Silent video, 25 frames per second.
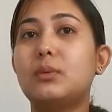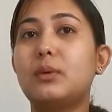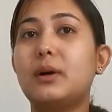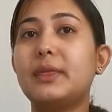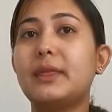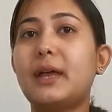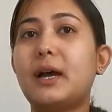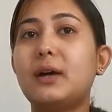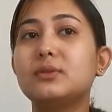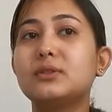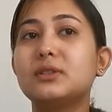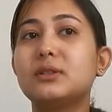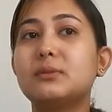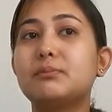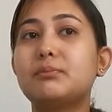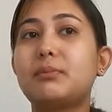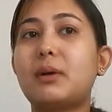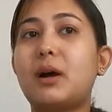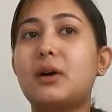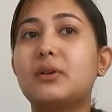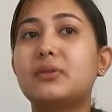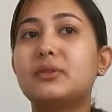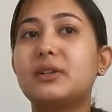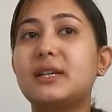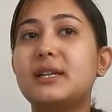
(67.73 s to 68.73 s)

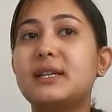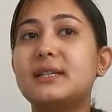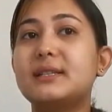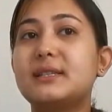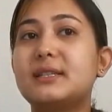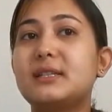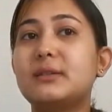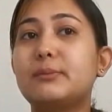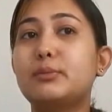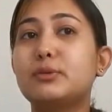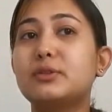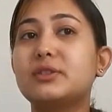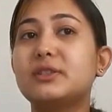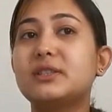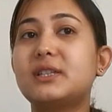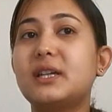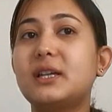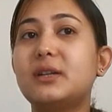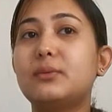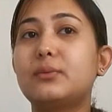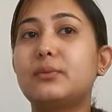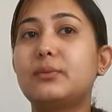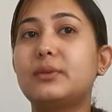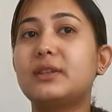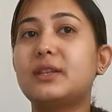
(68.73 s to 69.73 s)
£1,000 is
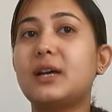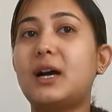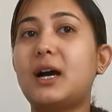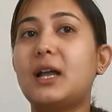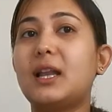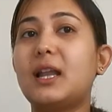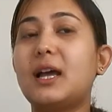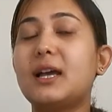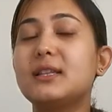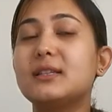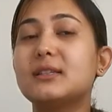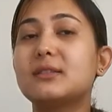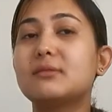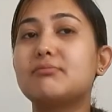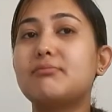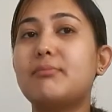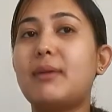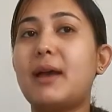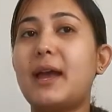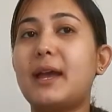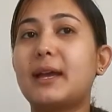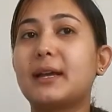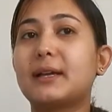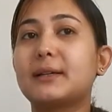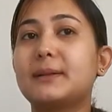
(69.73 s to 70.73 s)
deposited with the Alliance
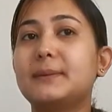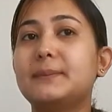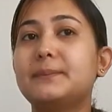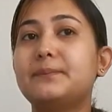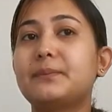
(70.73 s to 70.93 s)
Bank,